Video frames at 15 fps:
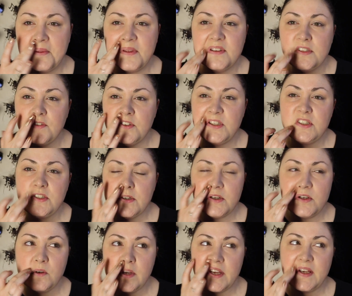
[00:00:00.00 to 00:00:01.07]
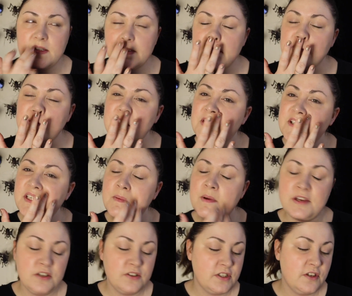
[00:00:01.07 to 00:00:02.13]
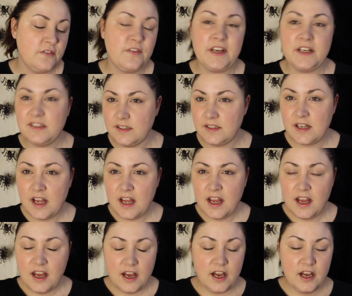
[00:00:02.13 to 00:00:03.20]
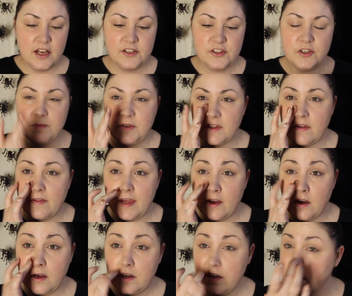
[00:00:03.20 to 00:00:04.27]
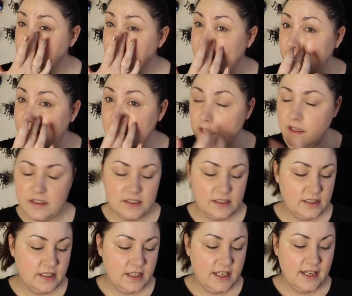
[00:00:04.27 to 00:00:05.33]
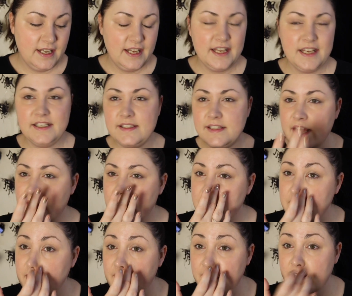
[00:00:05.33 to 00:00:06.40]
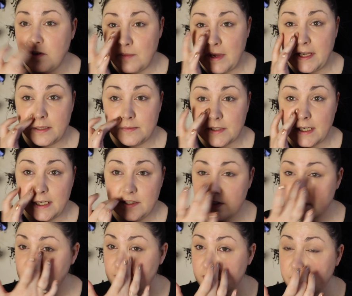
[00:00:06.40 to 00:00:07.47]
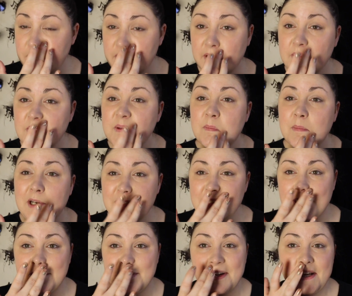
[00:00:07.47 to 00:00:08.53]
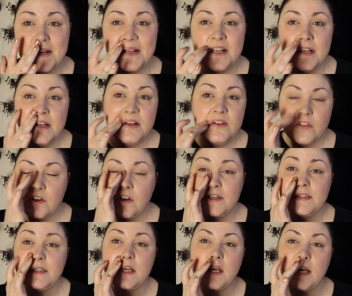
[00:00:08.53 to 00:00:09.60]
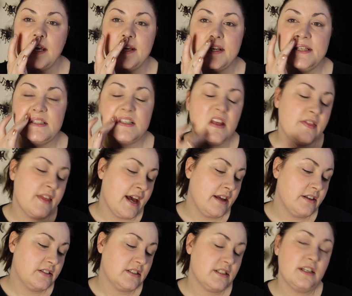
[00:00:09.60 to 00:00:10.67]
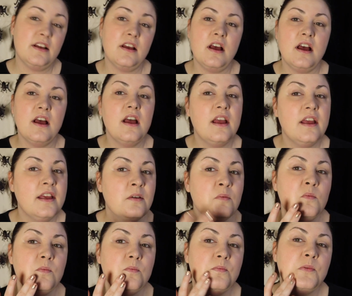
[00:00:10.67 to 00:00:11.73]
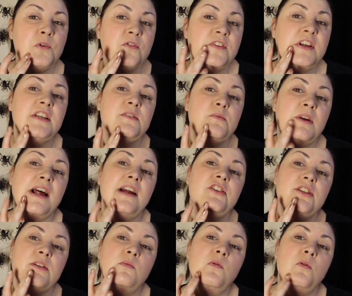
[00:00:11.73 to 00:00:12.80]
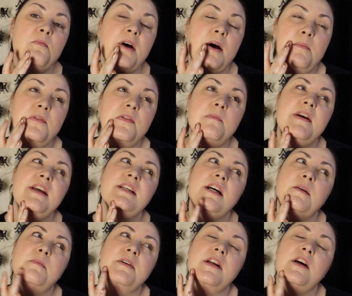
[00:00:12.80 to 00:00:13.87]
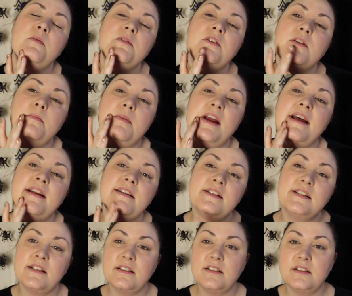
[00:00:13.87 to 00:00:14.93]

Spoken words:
So if you're just doing a quick conceal, the nice thing about using your fingers is assuming that they are clean, is that, and that your makeup's clean so you're not spreading bacteria. The nice thing is that your fingers will actually warm up the makeup and help you to blend.